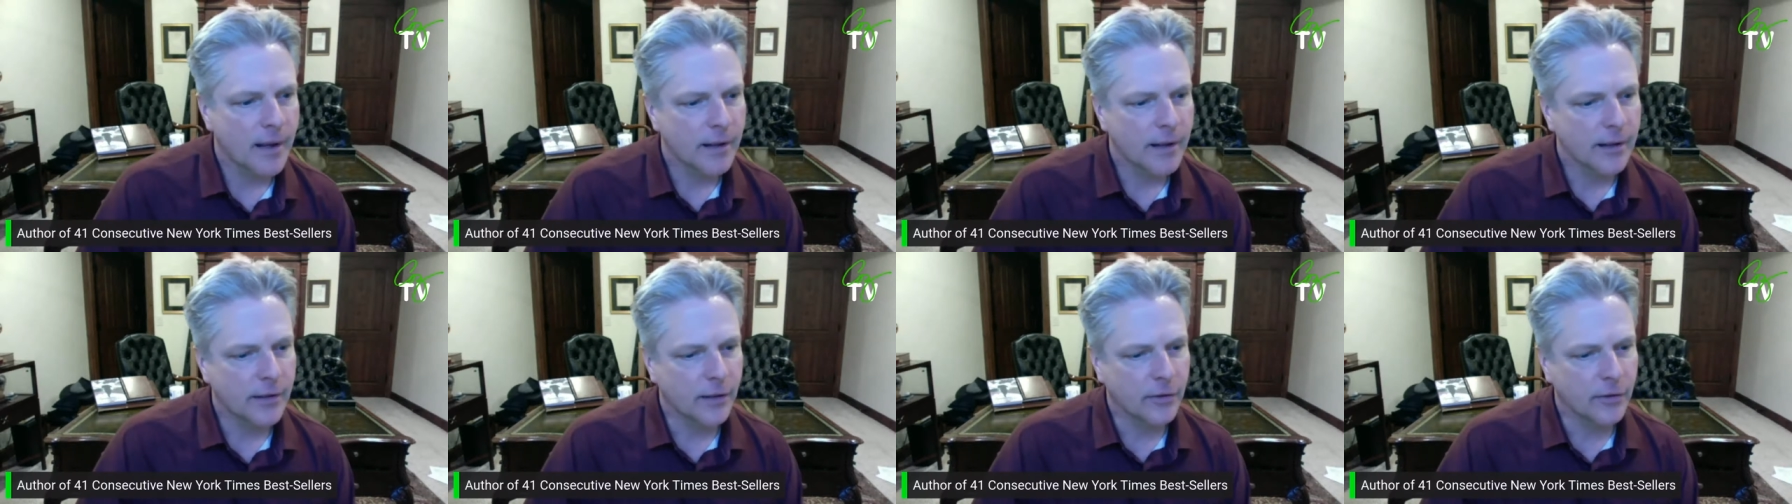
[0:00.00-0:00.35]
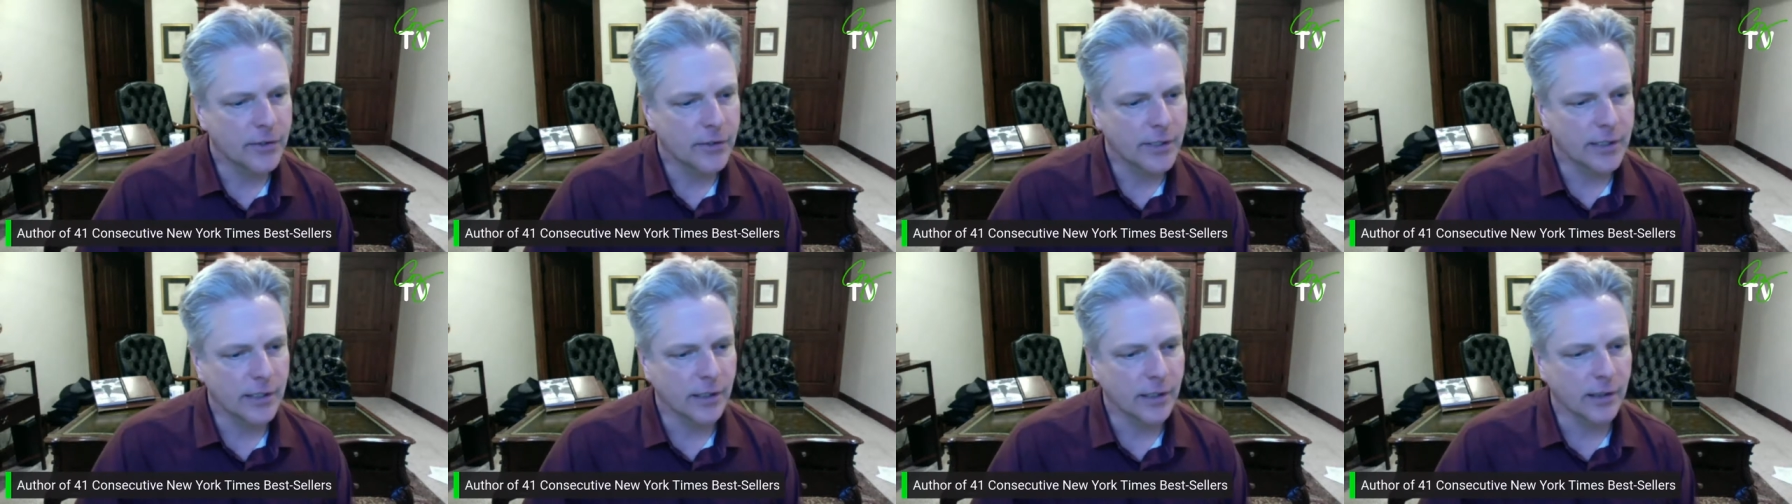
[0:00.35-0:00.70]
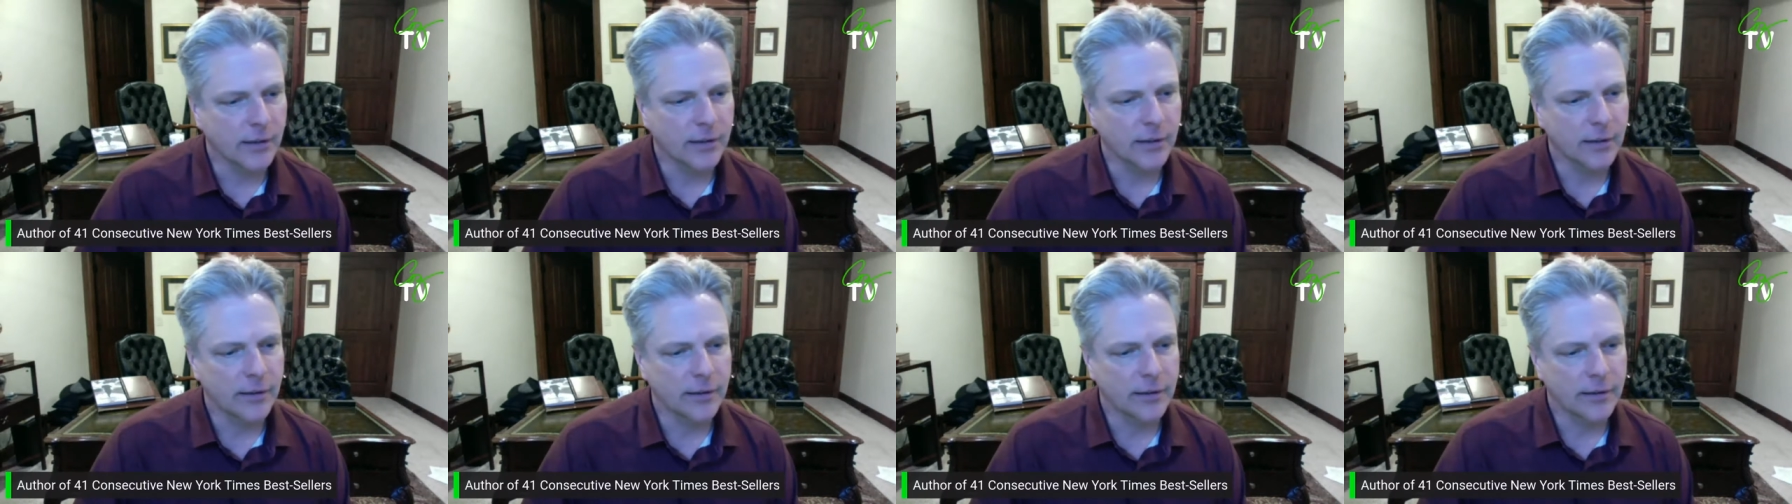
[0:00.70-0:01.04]
those these little,
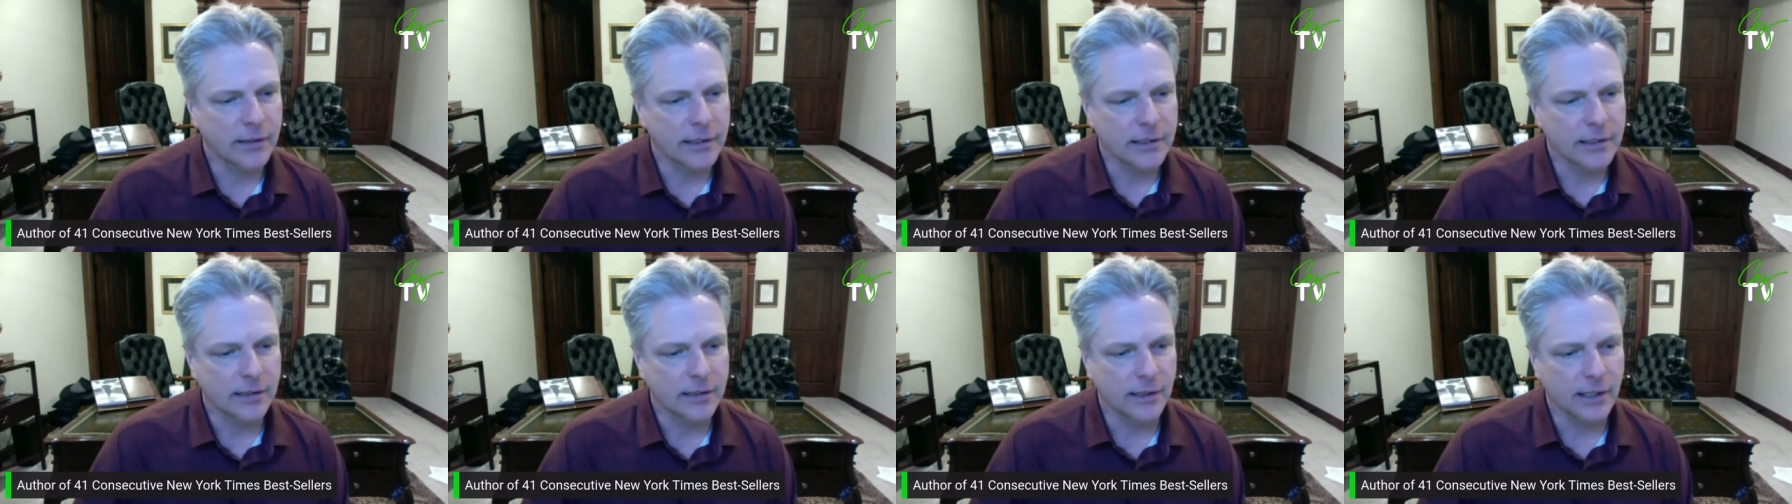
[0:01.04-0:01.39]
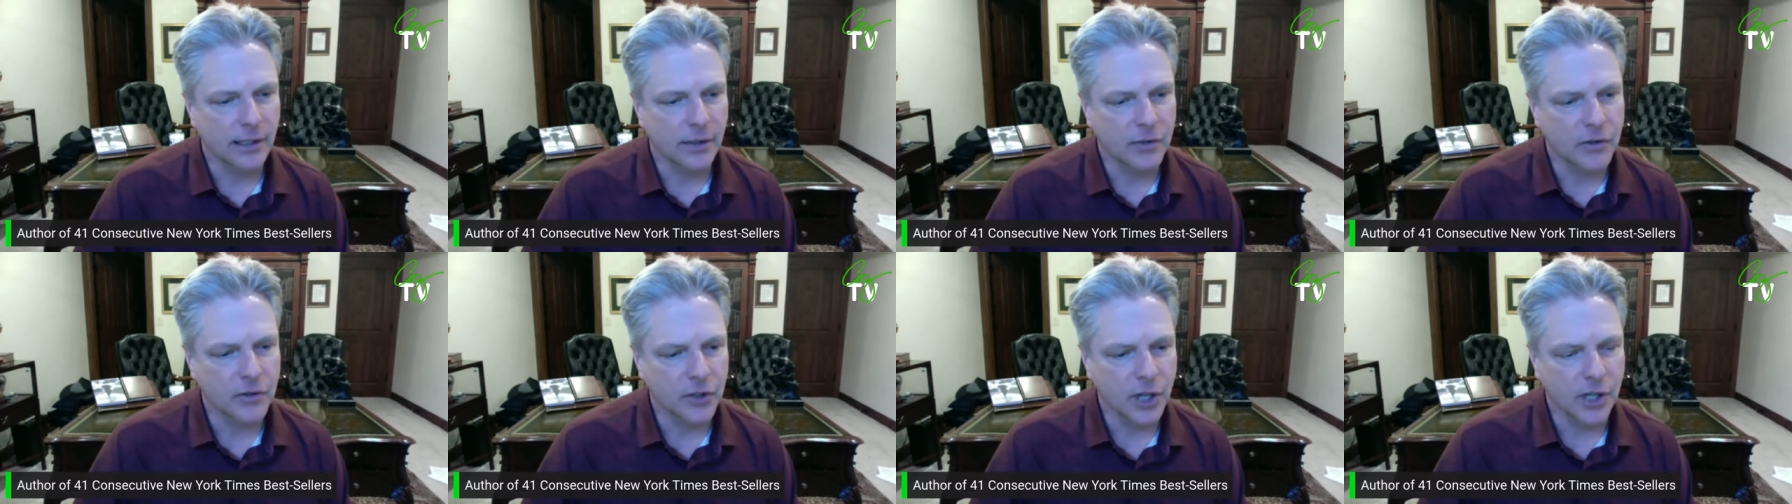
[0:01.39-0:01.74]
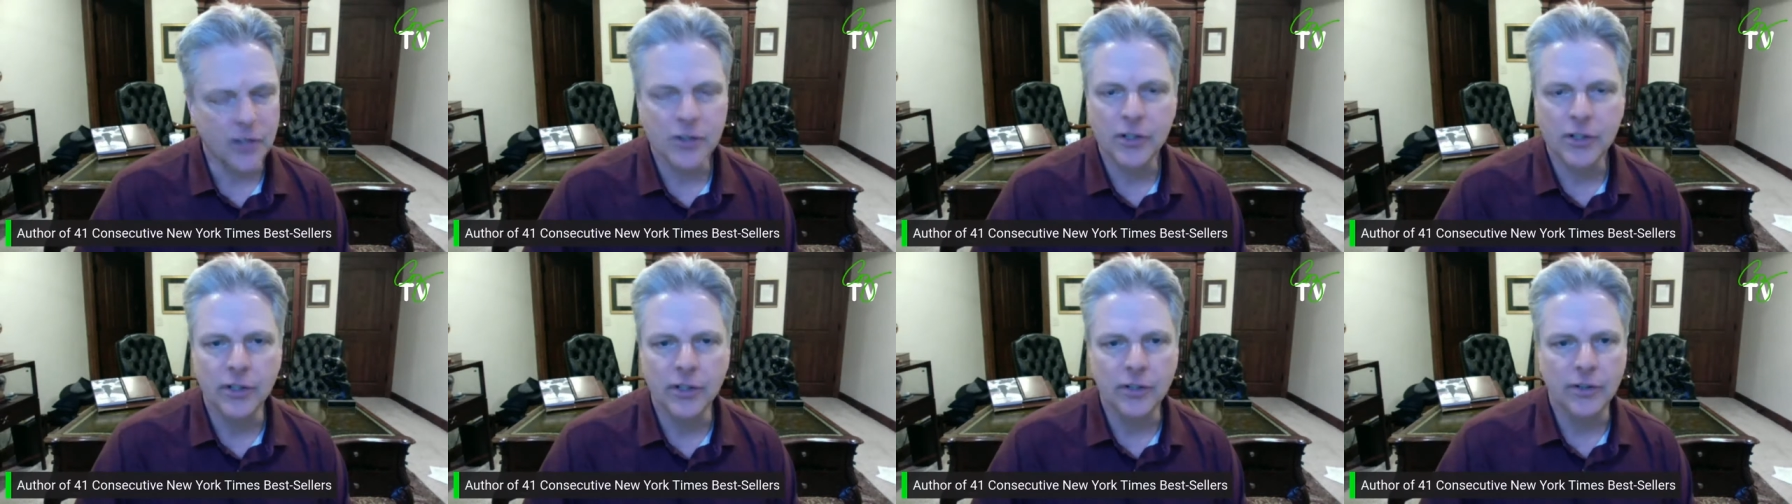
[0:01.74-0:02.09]
these little
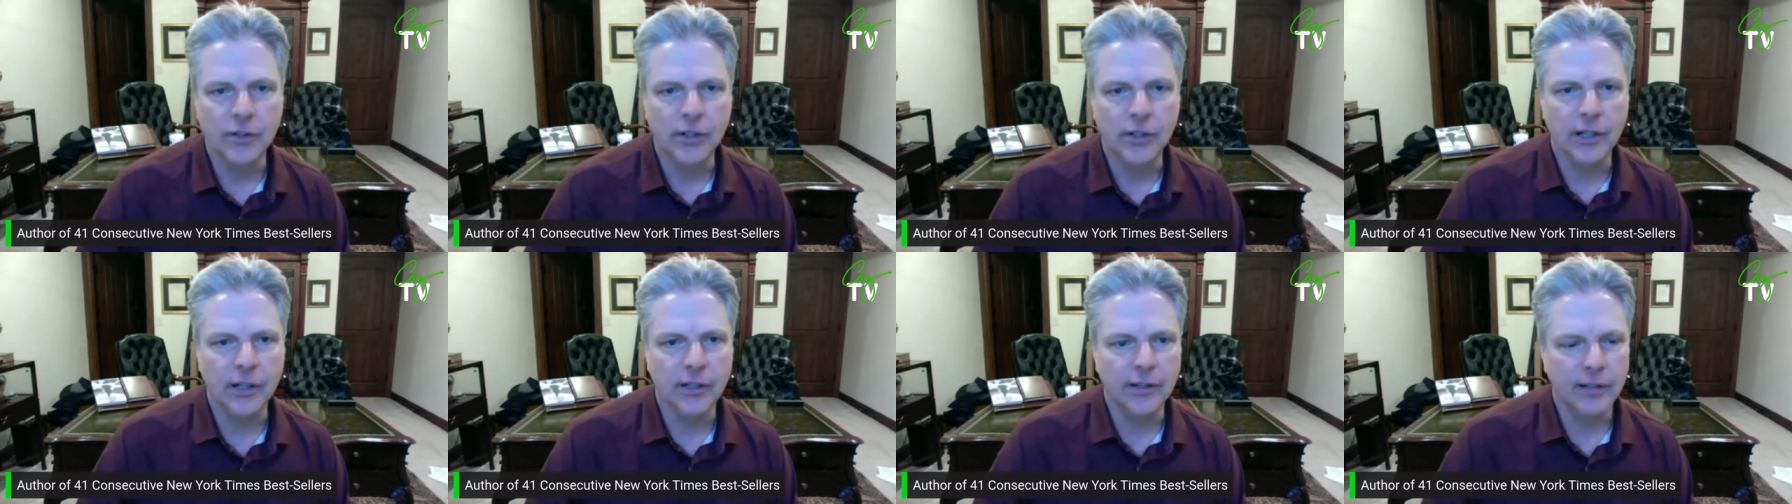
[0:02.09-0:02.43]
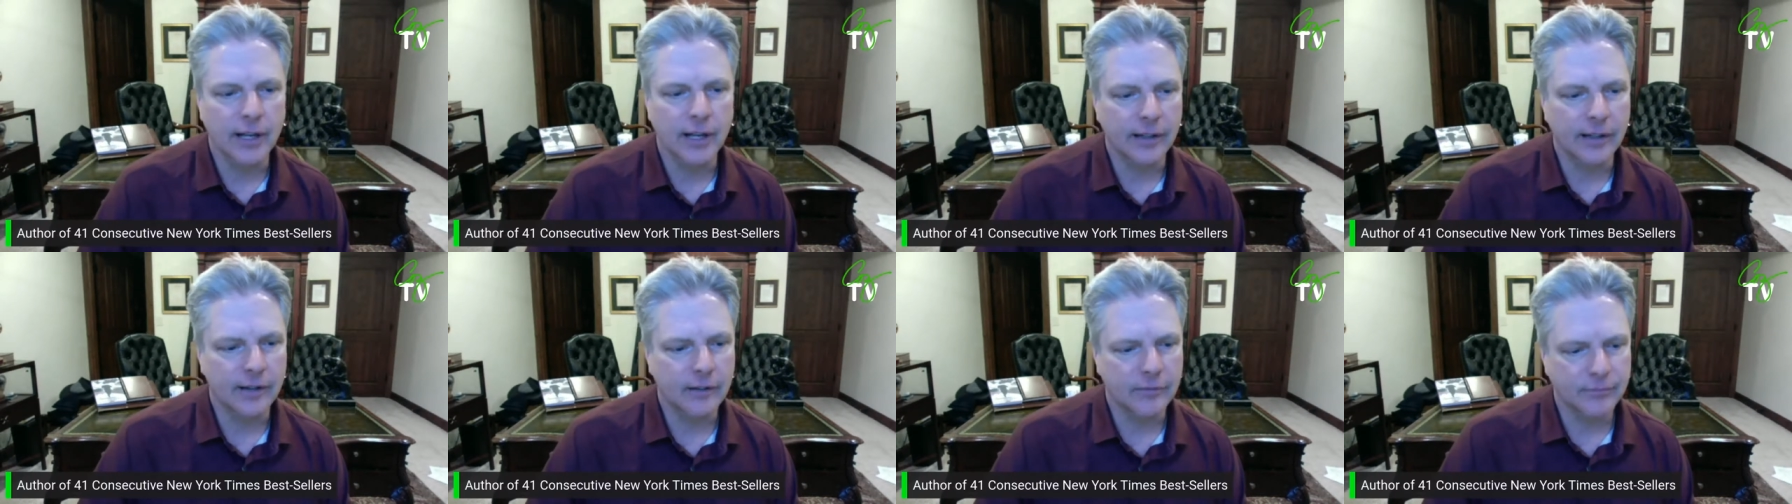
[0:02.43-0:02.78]
junctions and it's like